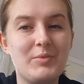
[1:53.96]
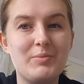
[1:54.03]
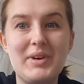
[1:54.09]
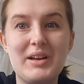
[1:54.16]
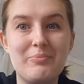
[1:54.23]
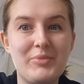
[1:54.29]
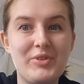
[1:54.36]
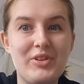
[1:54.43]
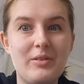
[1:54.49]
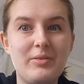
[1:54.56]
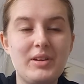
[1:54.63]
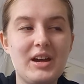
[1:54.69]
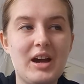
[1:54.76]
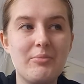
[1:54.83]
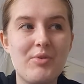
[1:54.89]
My
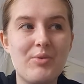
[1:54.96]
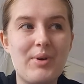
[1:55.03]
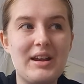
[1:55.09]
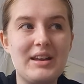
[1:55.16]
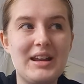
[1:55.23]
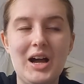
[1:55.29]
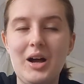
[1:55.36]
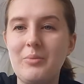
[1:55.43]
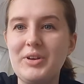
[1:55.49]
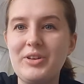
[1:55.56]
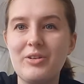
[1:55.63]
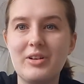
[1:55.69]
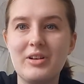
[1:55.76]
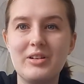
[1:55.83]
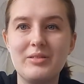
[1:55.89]
selfie camera right now, but
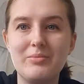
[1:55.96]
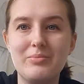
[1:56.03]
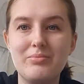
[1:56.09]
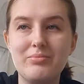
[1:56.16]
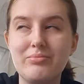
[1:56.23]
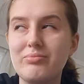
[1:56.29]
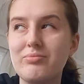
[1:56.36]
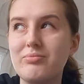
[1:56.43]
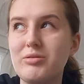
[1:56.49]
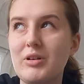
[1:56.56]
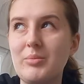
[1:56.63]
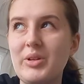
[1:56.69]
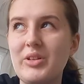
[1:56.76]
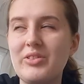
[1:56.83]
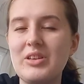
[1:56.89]
you're gonna
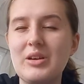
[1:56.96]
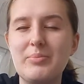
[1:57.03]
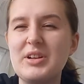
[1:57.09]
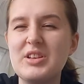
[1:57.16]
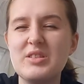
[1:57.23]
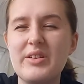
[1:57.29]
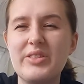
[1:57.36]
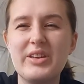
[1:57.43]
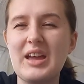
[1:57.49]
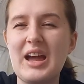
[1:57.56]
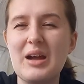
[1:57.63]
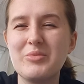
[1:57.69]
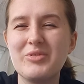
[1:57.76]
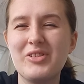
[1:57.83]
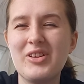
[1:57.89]
probably see a bunch of other
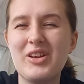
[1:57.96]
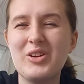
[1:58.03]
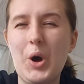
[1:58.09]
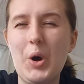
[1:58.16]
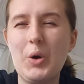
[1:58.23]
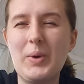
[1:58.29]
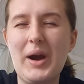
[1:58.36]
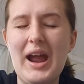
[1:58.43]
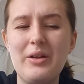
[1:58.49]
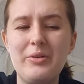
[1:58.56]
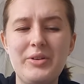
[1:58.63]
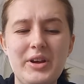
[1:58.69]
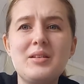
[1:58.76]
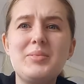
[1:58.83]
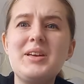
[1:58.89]
cameras as I go
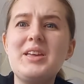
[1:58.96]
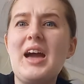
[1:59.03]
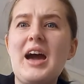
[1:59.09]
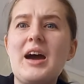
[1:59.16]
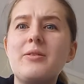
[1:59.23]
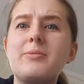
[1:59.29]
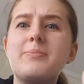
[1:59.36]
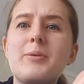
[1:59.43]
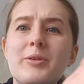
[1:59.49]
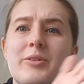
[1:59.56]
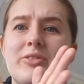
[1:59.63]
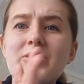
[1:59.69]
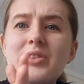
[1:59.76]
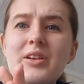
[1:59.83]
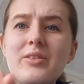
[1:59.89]
around. But yeah,
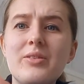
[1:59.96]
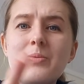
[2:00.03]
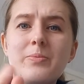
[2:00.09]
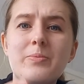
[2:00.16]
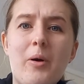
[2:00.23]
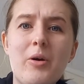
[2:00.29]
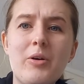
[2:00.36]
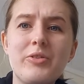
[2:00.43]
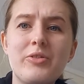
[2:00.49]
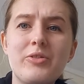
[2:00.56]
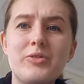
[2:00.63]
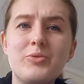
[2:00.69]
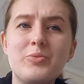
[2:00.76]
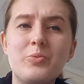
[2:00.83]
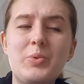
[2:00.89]
first things first,
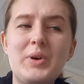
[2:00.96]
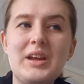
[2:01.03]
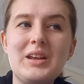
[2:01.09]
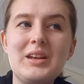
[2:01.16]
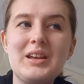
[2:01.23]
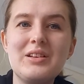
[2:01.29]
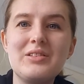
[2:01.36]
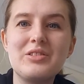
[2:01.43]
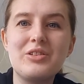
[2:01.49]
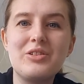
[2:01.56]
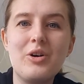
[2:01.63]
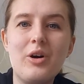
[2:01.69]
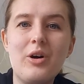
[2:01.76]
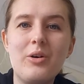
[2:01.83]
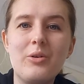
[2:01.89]
we need to
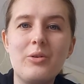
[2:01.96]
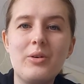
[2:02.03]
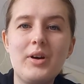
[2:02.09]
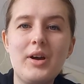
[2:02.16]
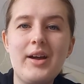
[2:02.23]
go